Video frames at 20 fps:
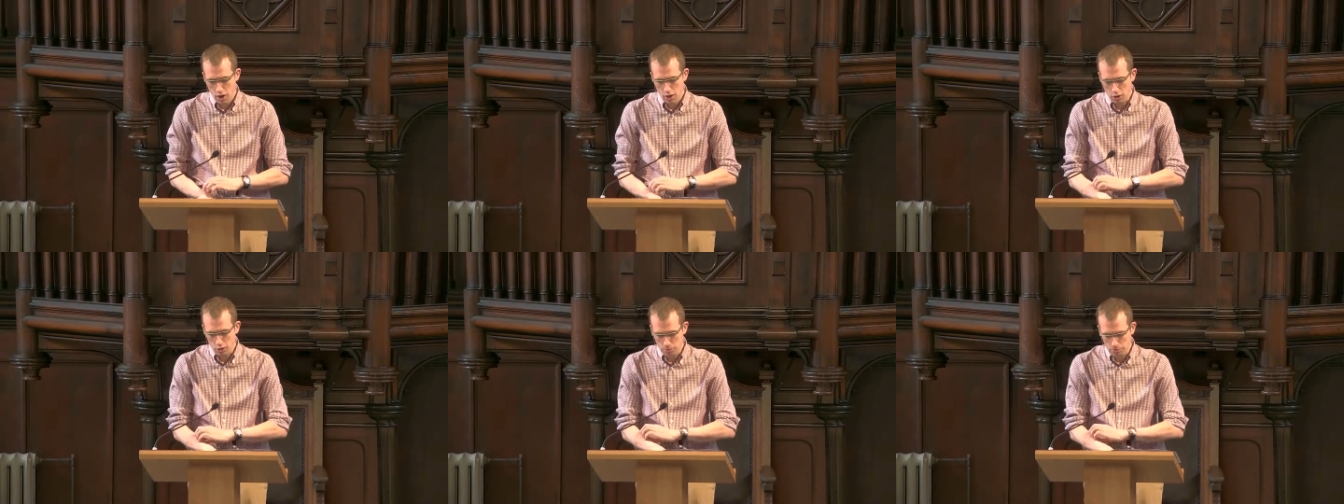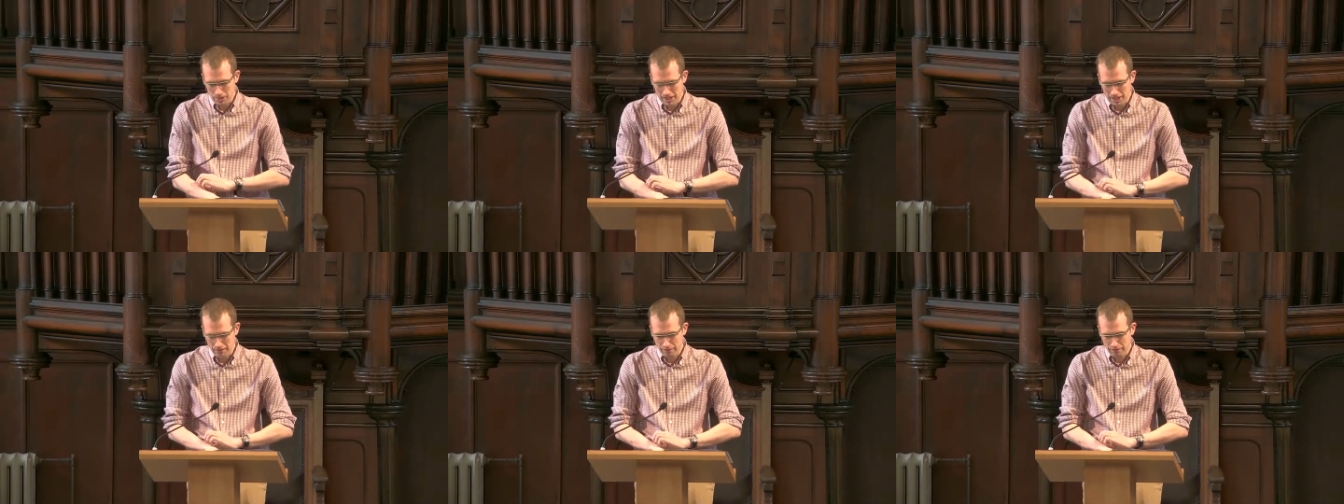or
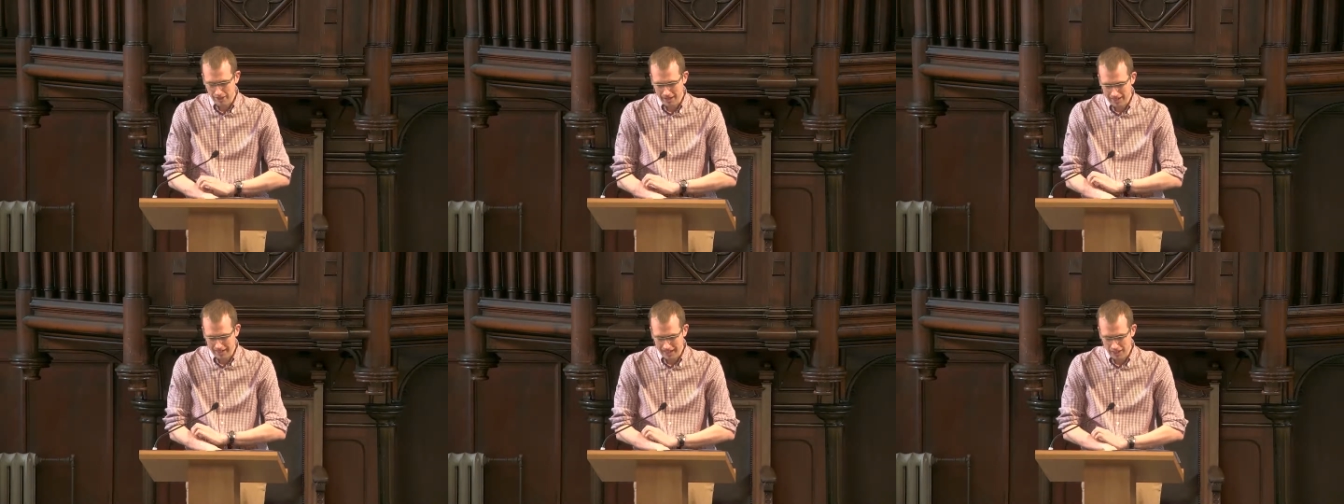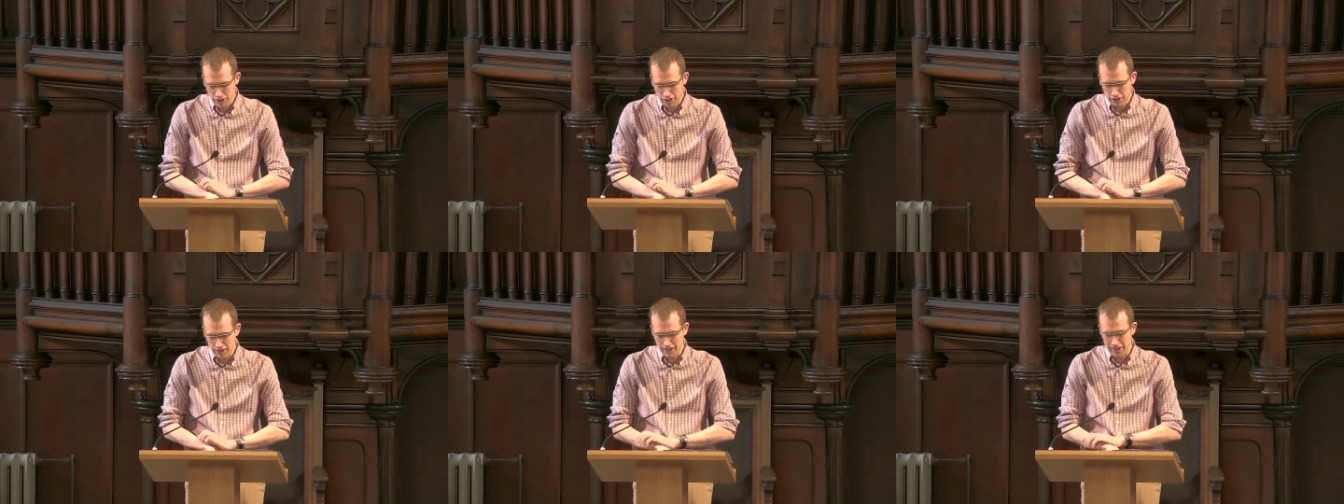being
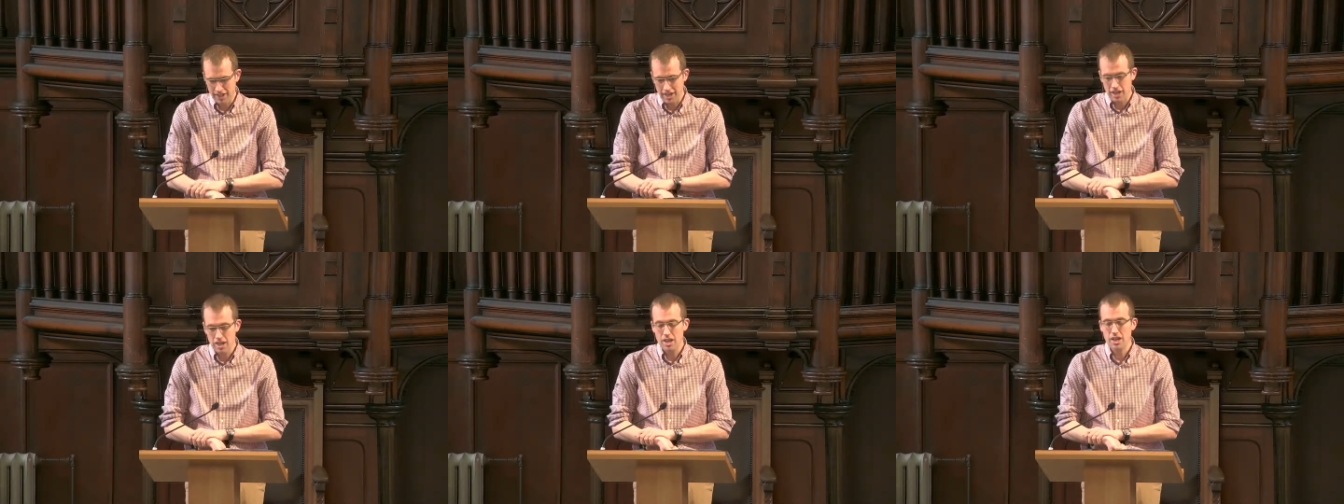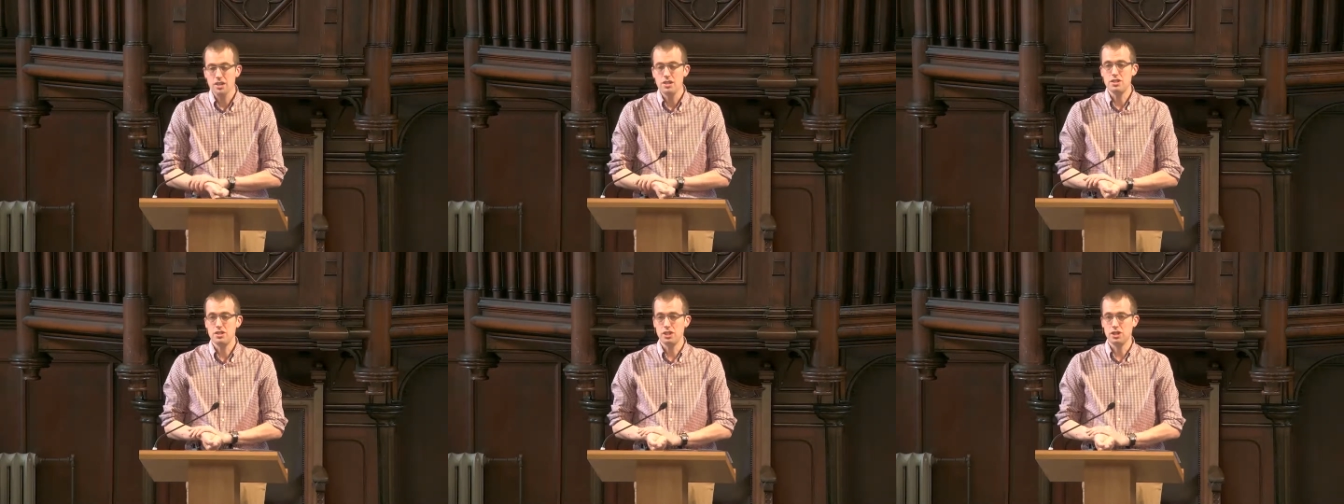financially
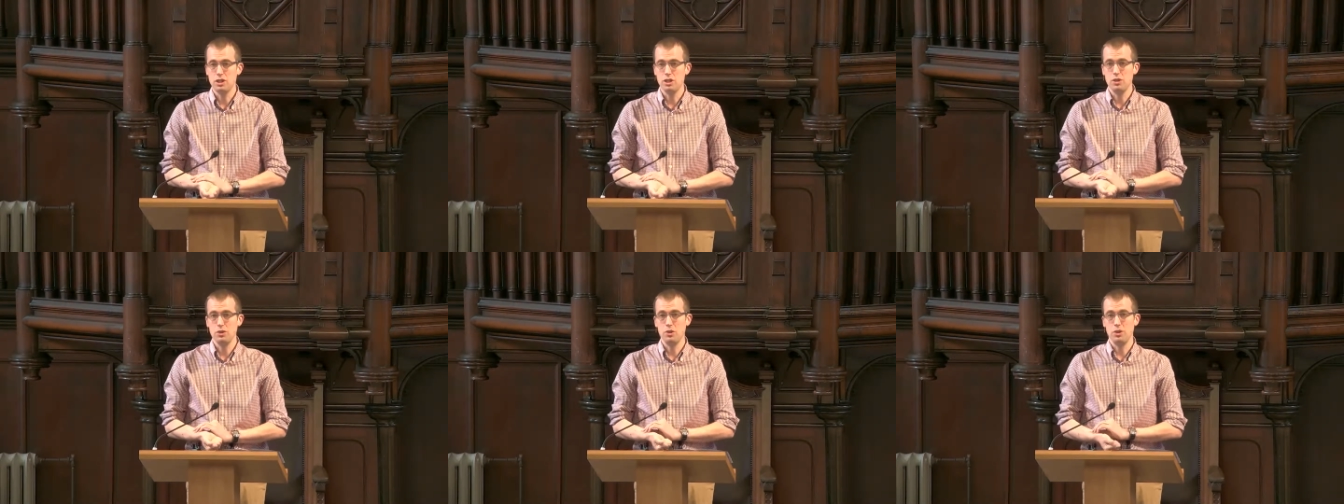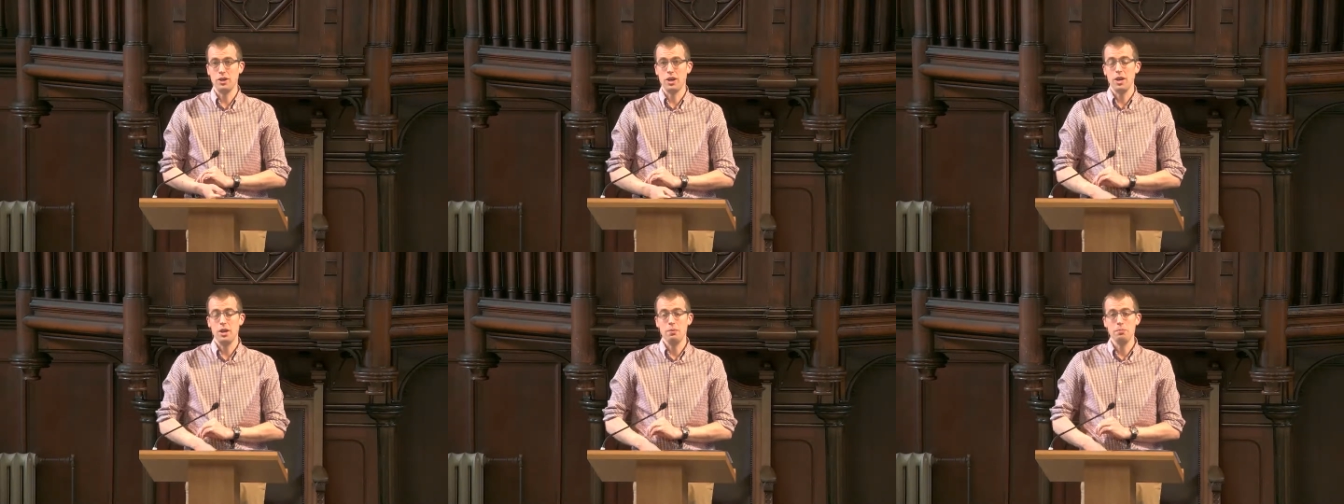
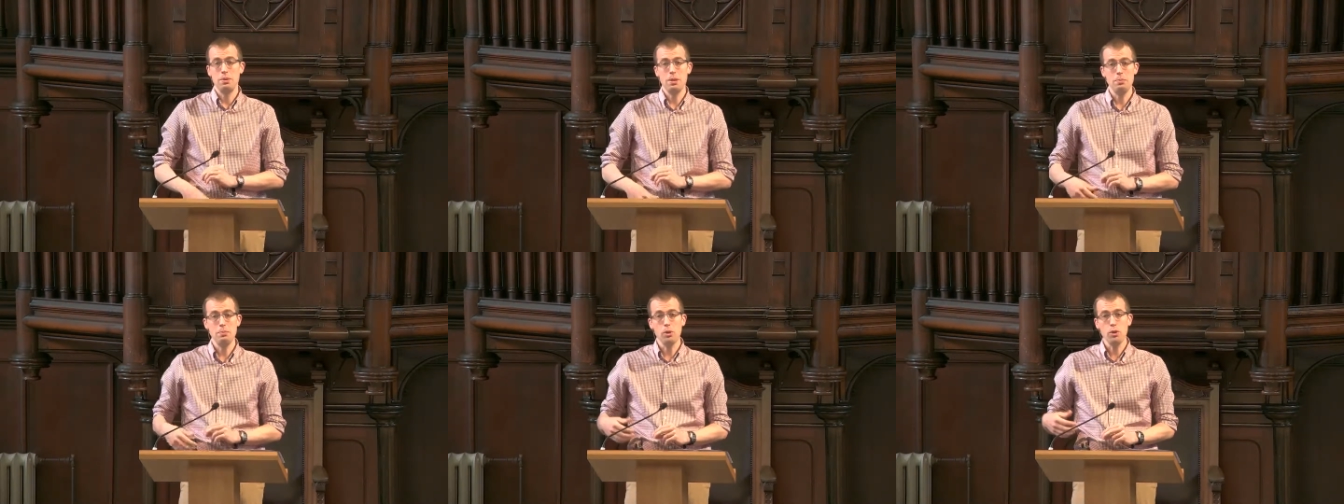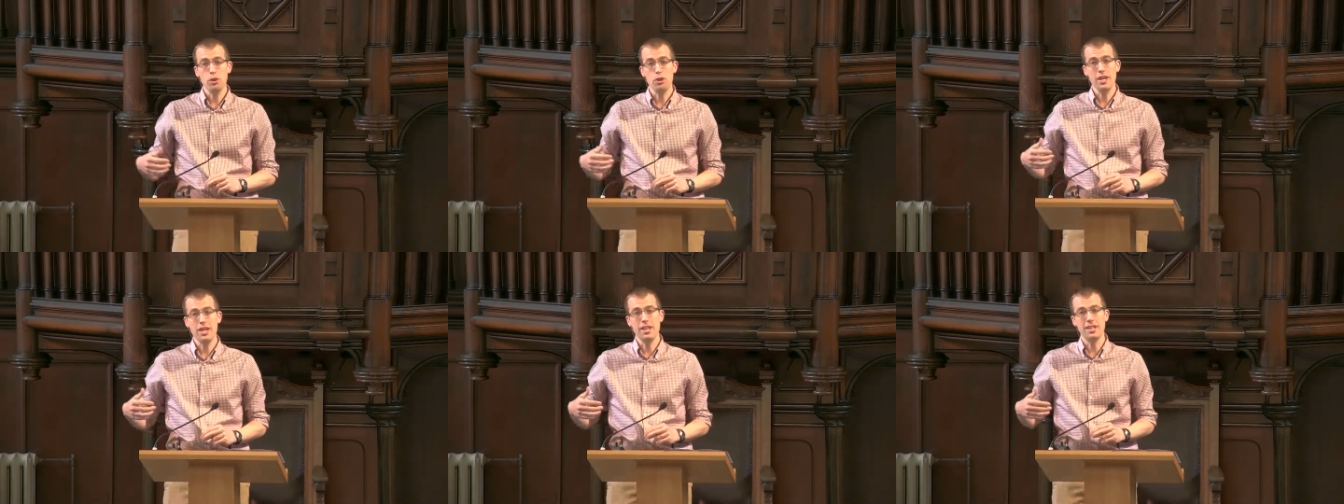secure. People
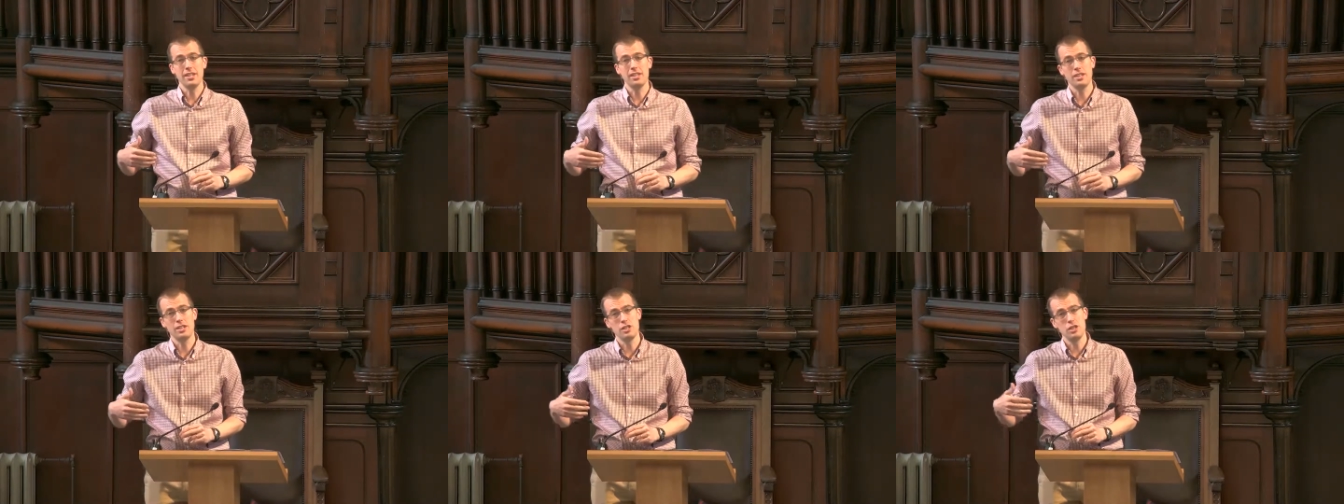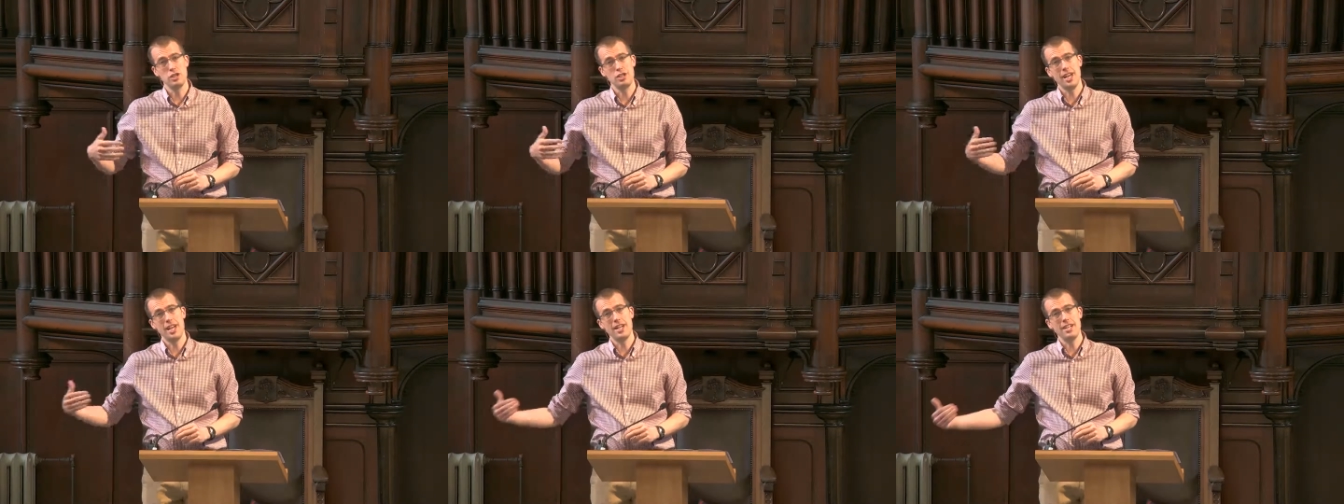think that
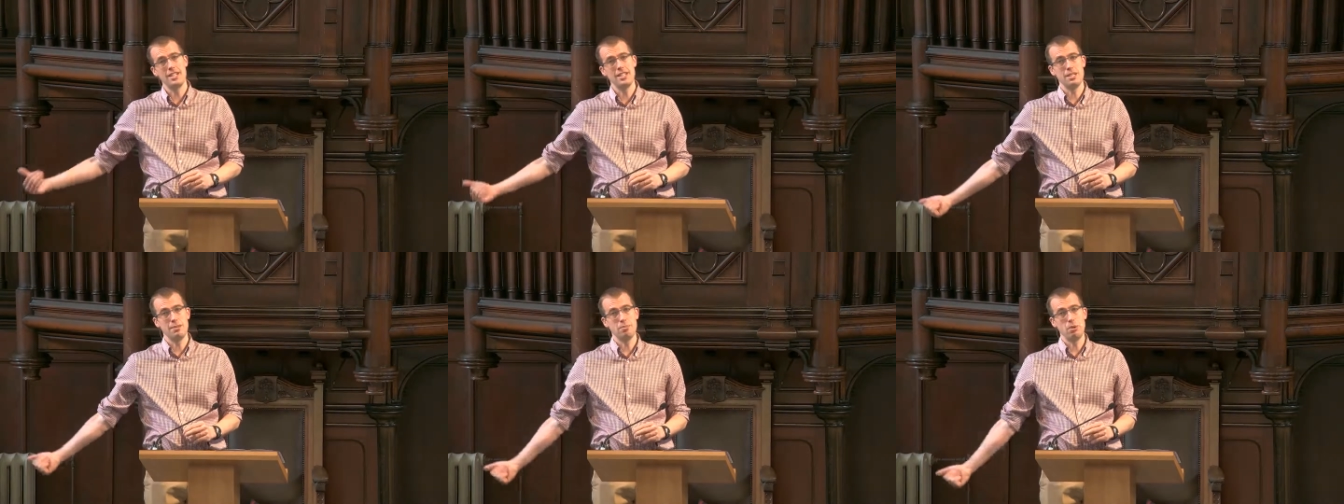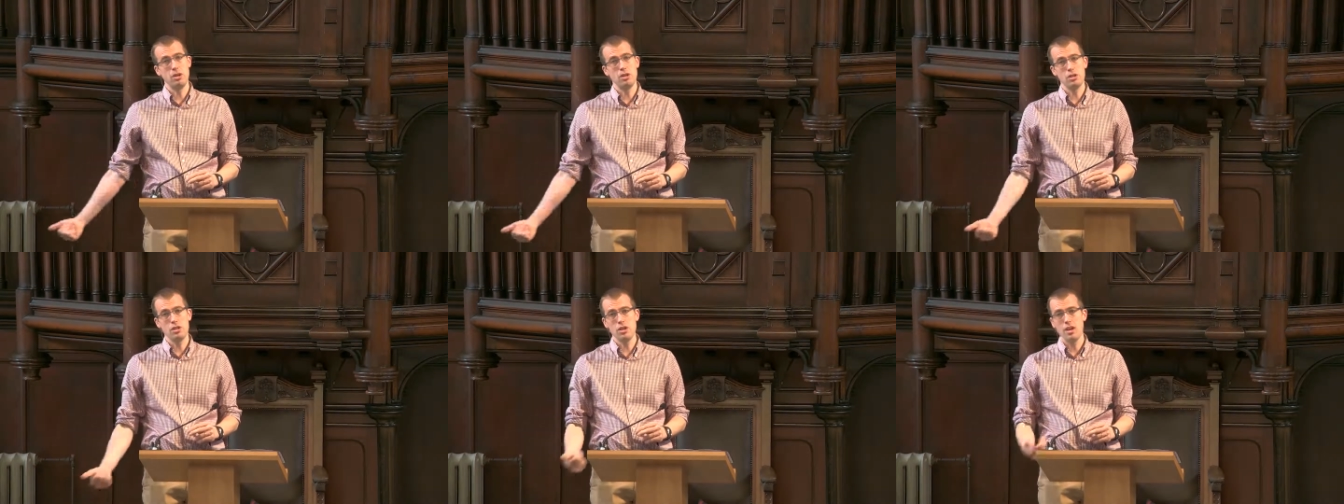Christianity is about